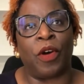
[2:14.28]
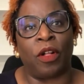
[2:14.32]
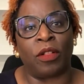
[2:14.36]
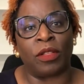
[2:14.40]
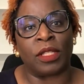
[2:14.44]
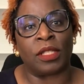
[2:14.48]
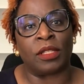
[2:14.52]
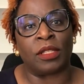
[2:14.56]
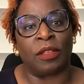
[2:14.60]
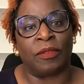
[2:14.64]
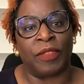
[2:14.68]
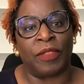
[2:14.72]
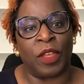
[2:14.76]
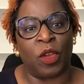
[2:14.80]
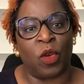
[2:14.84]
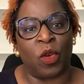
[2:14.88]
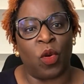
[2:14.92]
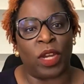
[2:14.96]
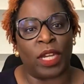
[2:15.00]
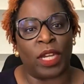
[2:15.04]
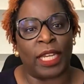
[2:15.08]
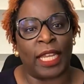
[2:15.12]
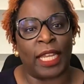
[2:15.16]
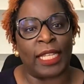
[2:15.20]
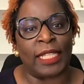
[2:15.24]
pulse of the
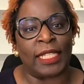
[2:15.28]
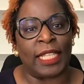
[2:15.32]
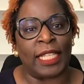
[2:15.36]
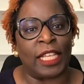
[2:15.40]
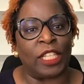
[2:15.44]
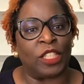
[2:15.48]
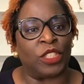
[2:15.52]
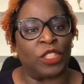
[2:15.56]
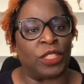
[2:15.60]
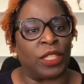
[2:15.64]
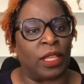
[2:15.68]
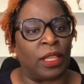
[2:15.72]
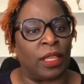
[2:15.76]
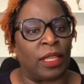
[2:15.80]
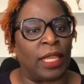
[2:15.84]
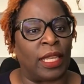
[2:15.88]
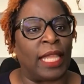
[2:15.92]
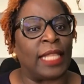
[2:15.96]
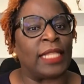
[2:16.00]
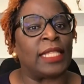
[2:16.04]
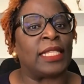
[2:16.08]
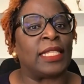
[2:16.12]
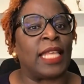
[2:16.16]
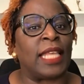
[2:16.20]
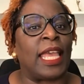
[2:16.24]
organization,
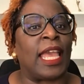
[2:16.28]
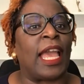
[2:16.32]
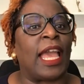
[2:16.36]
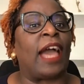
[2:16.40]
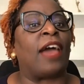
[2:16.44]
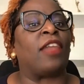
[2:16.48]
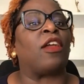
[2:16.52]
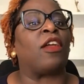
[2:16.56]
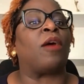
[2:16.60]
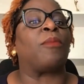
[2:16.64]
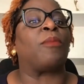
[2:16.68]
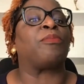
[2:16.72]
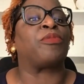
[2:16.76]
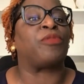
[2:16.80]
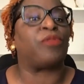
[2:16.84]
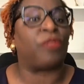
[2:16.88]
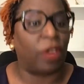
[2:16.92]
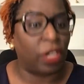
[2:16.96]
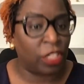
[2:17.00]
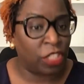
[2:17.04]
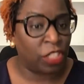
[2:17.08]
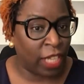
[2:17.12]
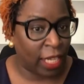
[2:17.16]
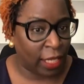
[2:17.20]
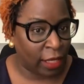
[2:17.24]
let's say at our
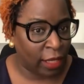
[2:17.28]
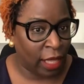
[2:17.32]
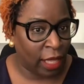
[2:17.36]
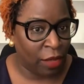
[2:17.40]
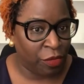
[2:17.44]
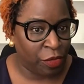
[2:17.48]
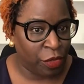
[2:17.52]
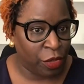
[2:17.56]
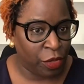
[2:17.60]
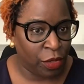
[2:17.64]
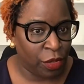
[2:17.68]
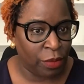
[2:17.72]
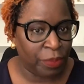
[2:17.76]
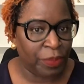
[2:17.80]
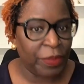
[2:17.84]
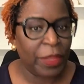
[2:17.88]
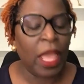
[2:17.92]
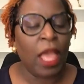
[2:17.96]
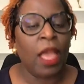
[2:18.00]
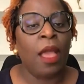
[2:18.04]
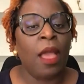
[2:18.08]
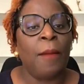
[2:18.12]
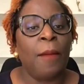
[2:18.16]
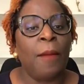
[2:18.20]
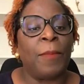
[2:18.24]
project level.
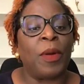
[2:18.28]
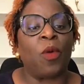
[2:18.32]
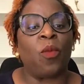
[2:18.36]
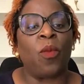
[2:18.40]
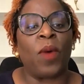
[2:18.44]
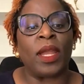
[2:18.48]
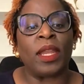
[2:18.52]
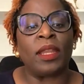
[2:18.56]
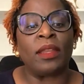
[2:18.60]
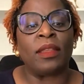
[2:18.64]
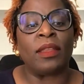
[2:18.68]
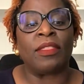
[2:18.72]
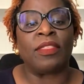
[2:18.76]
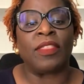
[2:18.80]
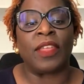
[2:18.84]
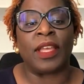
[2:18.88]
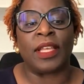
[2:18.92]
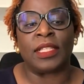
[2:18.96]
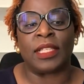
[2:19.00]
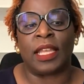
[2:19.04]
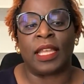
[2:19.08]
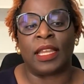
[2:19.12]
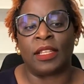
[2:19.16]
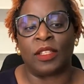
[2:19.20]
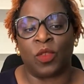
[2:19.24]
But one of the
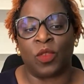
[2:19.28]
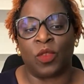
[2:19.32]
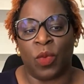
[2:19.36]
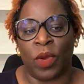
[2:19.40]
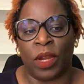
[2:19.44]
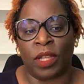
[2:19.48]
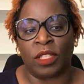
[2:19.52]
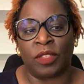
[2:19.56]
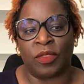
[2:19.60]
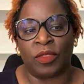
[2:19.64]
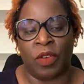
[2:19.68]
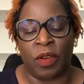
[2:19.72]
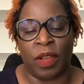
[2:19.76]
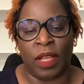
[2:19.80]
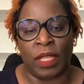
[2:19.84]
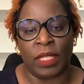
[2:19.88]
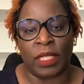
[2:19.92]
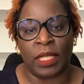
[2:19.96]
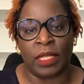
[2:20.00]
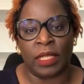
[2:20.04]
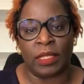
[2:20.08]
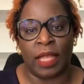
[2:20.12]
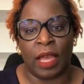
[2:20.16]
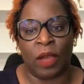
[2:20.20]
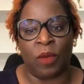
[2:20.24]
things that has worked for
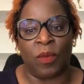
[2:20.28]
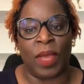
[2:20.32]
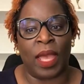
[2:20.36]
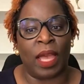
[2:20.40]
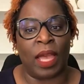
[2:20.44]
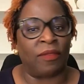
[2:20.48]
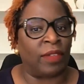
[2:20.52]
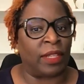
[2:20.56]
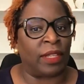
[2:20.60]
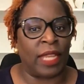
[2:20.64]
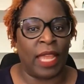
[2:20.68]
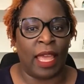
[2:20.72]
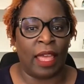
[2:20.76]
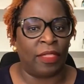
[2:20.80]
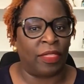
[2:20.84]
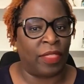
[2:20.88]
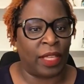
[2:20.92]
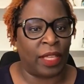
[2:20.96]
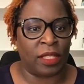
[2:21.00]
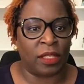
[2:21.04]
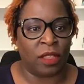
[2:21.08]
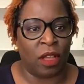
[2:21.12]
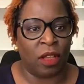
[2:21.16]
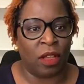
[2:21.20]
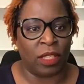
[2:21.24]
us is that we have an
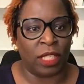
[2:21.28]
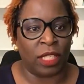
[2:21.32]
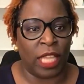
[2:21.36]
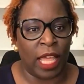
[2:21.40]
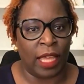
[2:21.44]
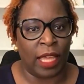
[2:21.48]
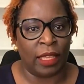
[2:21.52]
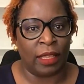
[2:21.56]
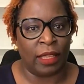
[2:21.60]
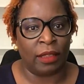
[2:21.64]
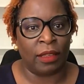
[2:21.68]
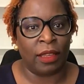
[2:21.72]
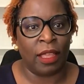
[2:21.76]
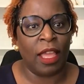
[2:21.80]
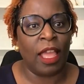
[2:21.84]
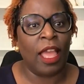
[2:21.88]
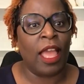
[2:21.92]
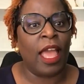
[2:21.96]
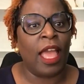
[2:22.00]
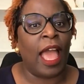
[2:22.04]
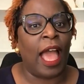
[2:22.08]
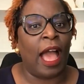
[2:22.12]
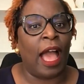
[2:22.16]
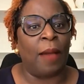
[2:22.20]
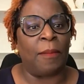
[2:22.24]
ethics hotline.
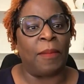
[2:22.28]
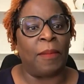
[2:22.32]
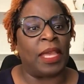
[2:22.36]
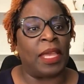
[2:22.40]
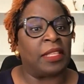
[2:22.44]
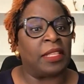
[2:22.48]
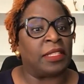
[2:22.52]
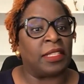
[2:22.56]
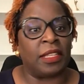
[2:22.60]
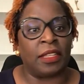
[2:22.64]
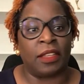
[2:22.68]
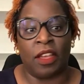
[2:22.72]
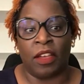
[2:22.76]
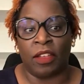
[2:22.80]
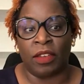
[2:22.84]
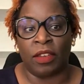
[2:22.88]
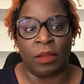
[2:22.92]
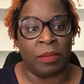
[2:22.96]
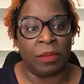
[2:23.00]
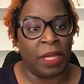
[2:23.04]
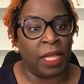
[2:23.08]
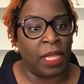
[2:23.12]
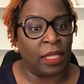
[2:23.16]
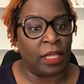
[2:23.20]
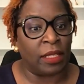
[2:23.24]
It's
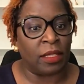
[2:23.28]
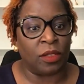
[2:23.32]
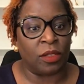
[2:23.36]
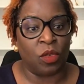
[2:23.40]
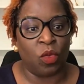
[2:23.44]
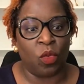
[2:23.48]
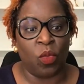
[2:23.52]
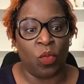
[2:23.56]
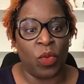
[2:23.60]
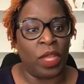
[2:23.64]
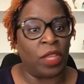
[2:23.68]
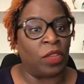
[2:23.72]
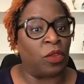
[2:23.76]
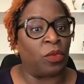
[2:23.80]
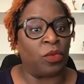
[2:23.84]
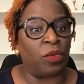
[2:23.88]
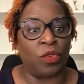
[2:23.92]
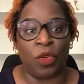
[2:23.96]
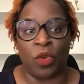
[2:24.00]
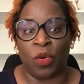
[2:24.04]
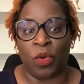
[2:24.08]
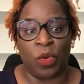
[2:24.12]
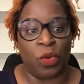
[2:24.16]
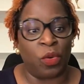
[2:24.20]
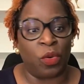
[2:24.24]
anonymous. We don't
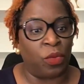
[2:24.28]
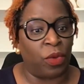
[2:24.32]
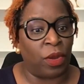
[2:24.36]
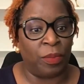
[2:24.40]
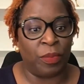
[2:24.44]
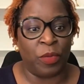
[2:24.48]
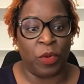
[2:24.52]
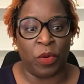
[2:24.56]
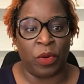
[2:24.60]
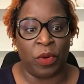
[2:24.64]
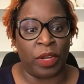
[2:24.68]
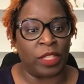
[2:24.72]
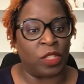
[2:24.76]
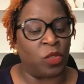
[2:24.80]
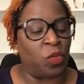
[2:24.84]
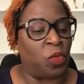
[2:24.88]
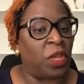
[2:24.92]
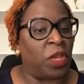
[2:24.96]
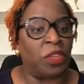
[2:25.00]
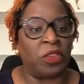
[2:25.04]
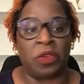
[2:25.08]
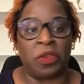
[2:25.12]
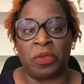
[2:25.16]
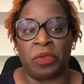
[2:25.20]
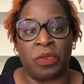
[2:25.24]
know who reports.
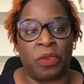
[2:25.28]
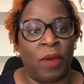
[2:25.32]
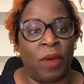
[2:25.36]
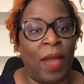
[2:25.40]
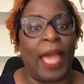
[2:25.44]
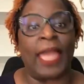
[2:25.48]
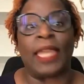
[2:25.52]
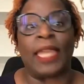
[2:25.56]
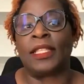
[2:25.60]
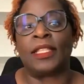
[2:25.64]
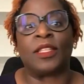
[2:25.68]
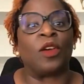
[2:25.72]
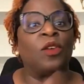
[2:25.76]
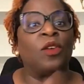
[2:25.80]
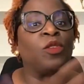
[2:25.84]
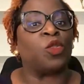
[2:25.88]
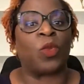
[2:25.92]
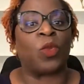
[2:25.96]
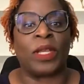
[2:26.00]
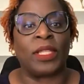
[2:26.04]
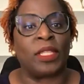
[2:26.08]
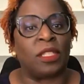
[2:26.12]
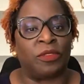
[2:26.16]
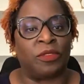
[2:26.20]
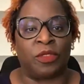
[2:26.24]
We don't know. And it's
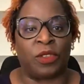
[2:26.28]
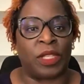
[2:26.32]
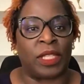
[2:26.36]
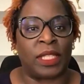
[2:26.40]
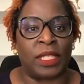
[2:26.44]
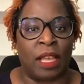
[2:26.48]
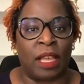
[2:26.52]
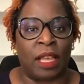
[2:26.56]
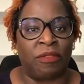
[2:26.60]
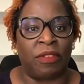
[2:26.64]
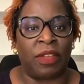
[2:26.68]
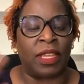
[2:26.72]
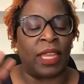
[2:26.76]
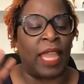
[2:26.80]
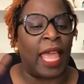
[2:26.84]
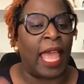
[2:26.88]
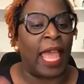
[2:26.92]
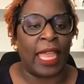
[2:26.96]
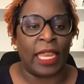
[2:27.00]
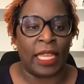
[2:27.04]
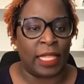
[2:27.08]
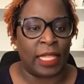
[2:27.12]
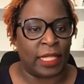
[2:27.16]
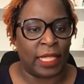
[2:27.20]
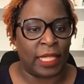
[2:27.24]
24/7,
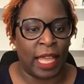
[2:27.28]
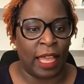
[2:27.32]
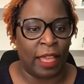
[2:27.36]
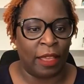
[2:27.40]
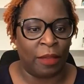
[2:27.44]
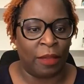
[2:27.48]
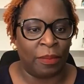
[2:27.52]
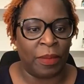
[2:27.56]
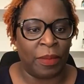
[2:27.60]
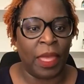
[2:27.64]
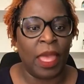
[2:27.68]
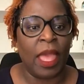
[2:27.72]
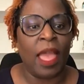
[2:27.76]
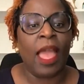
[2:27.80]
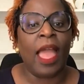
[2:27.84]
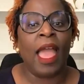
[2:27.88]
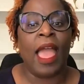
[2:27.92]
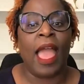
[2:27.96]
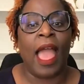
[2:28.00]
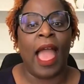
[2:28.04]
anytime.